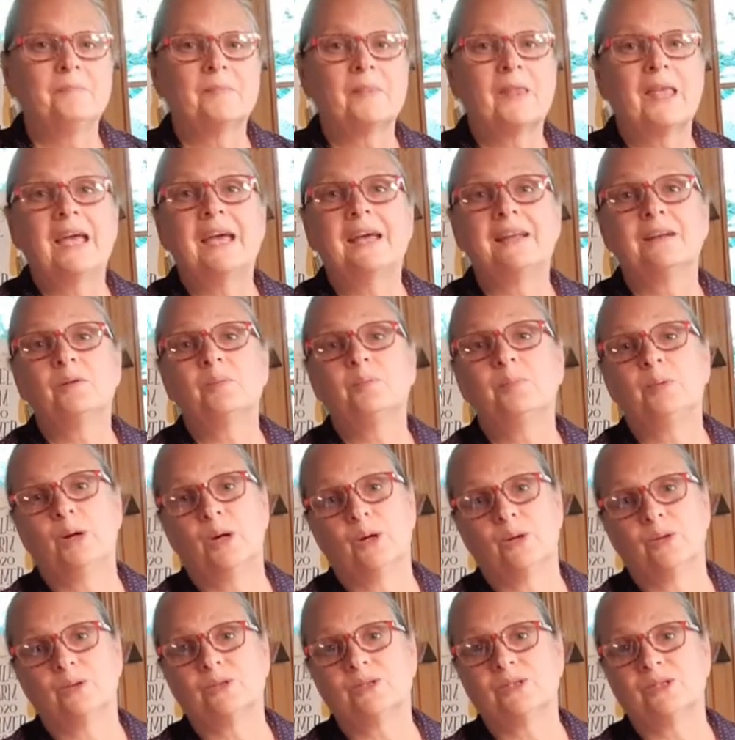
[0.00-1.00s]
Ken will
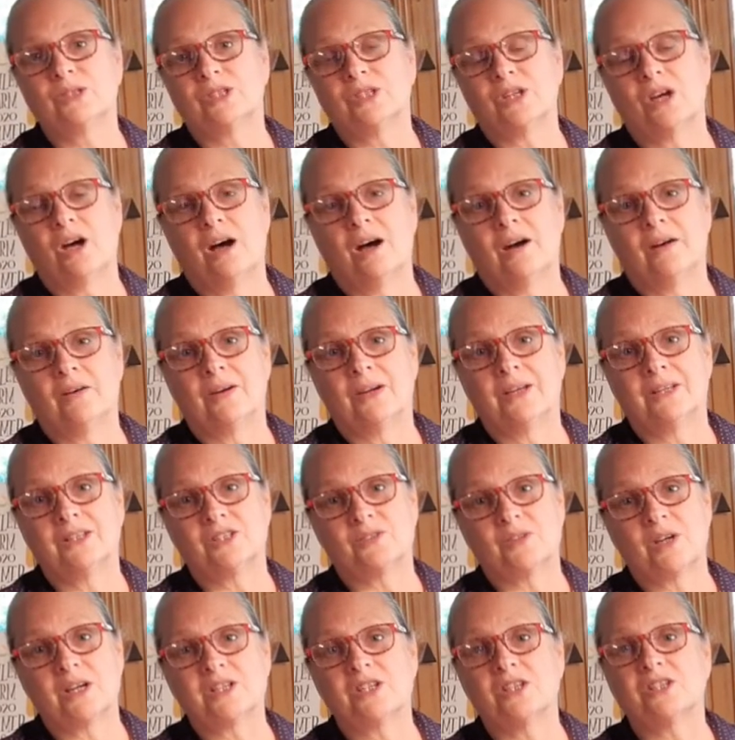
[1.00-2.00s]
post our
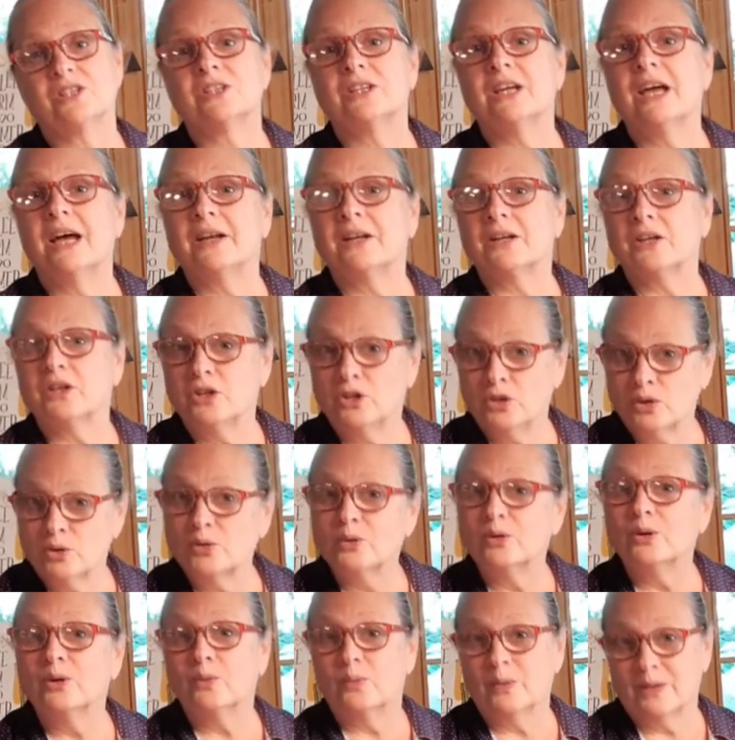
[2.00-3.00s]
instructions on how to
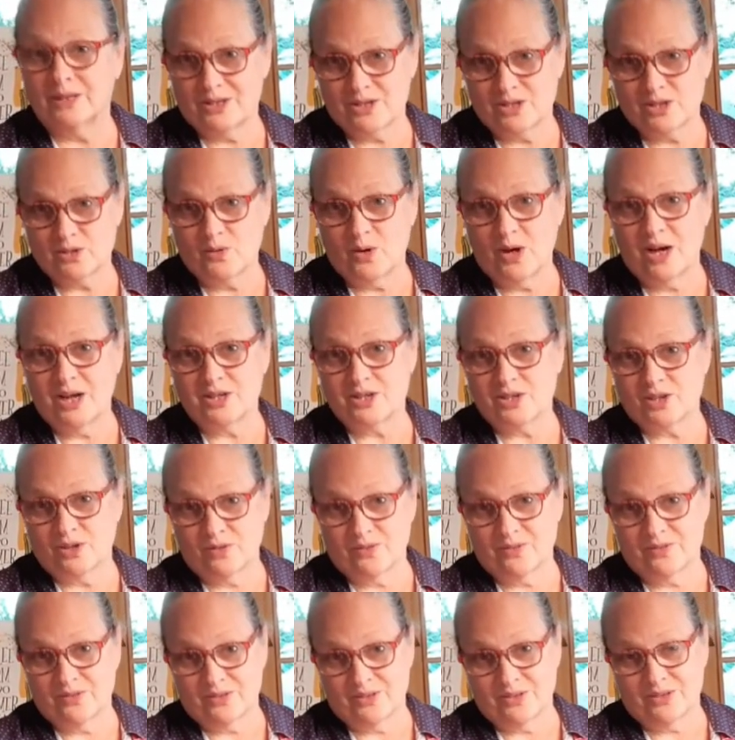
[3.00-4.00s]
cure winter squash
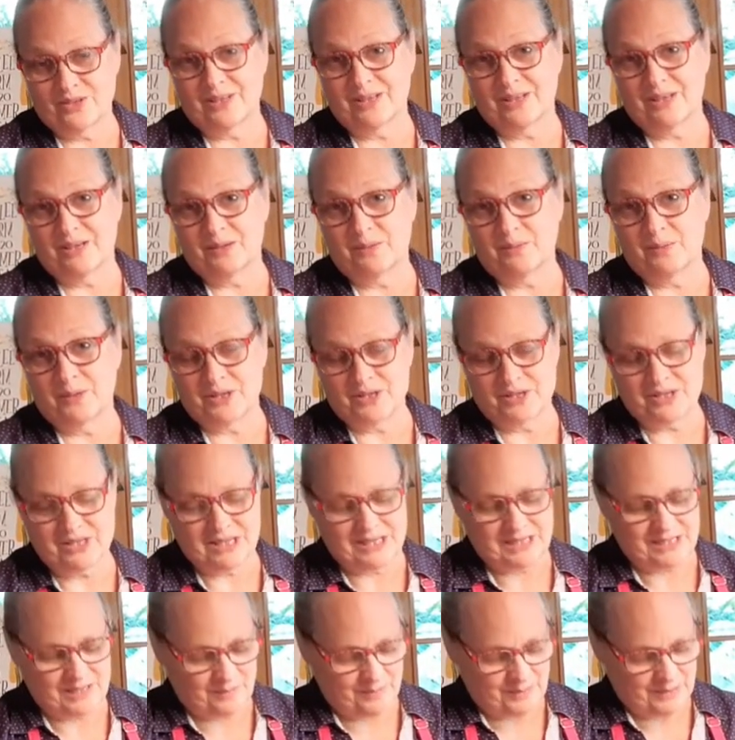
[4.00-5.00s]
over the winter season.